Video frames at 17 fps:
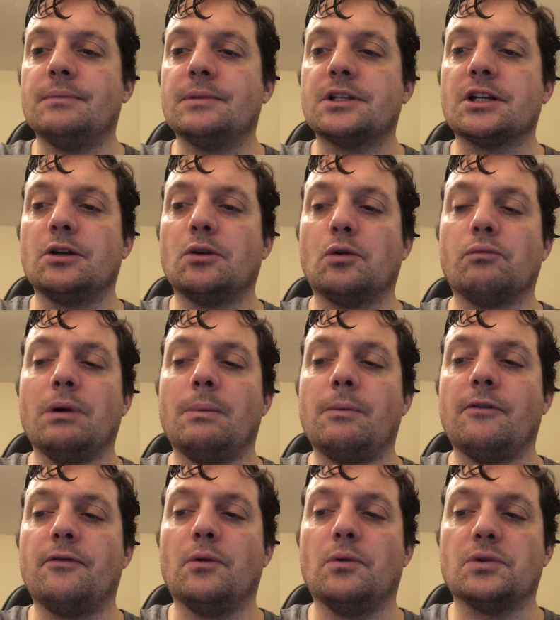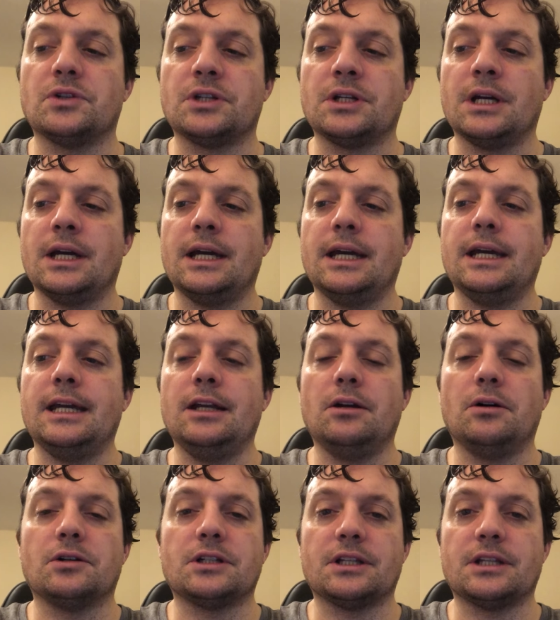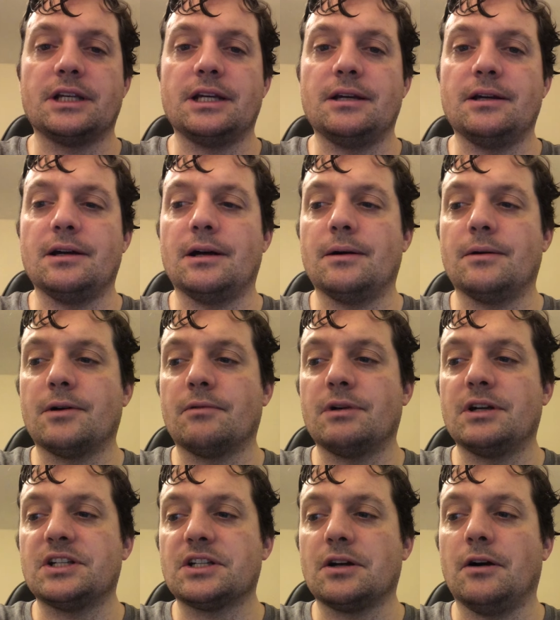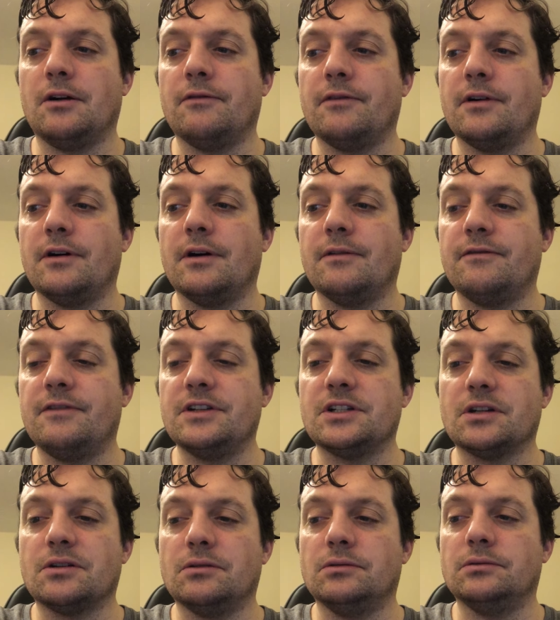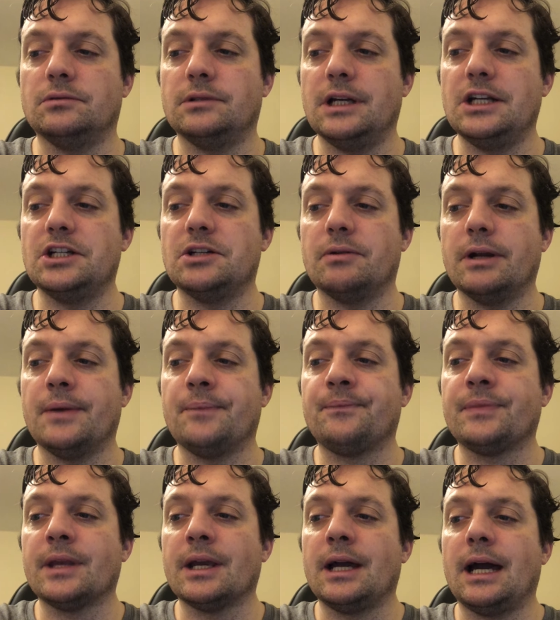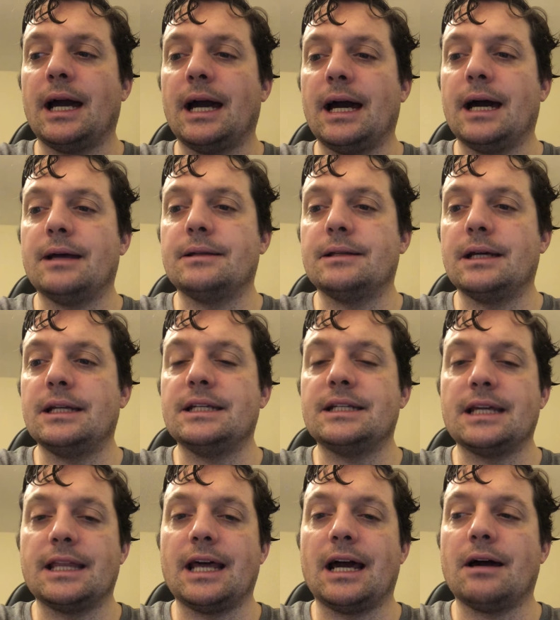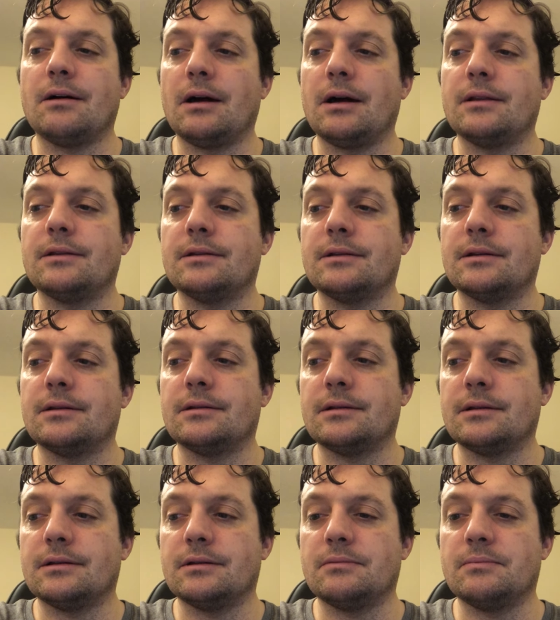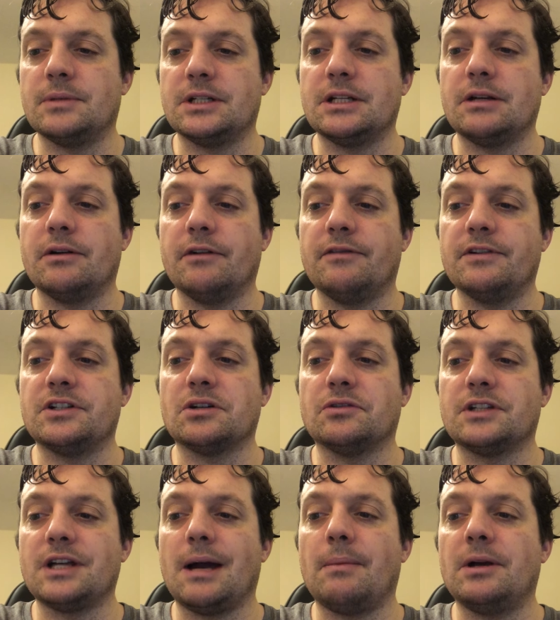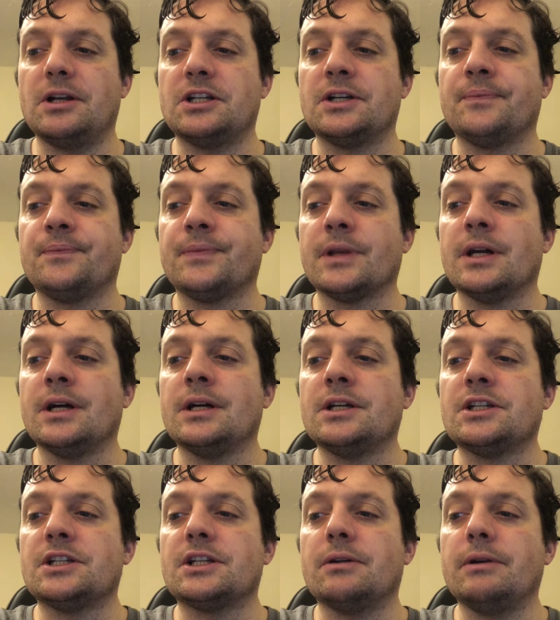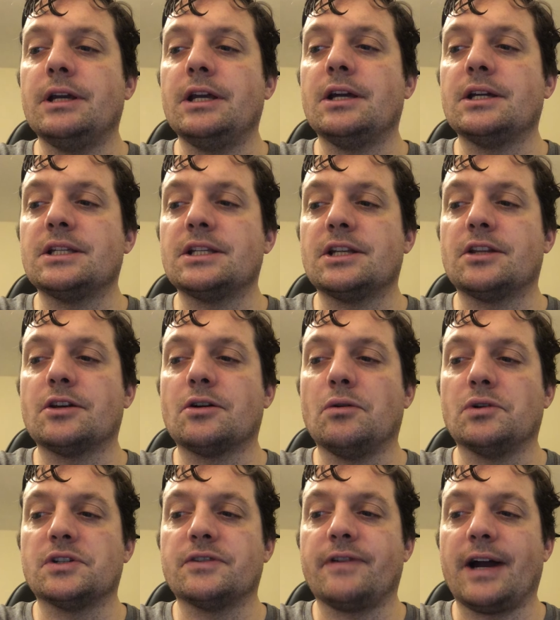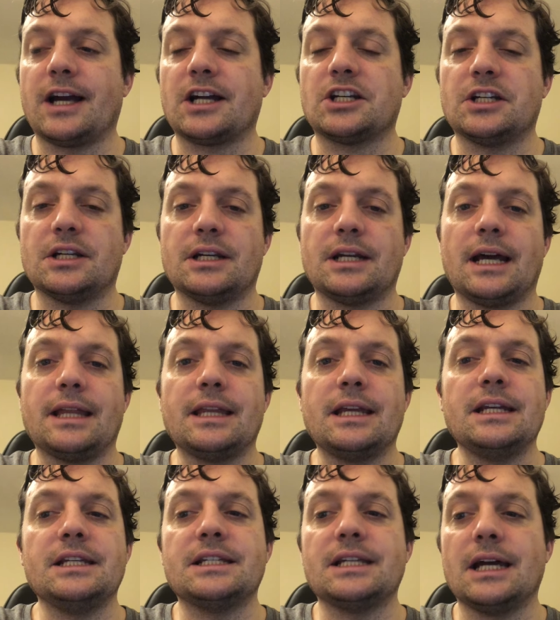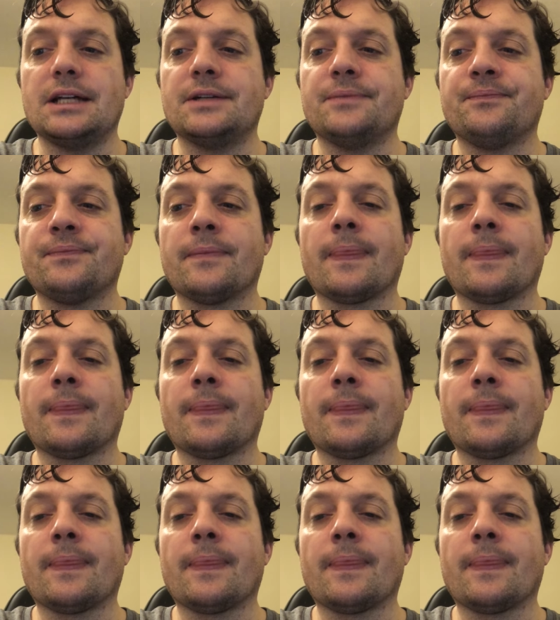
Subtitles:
So Lord Wilberforce, he looked at the risk of physical injury, and he said that, and the material physical damage. So he considered the cause of action, and then he said,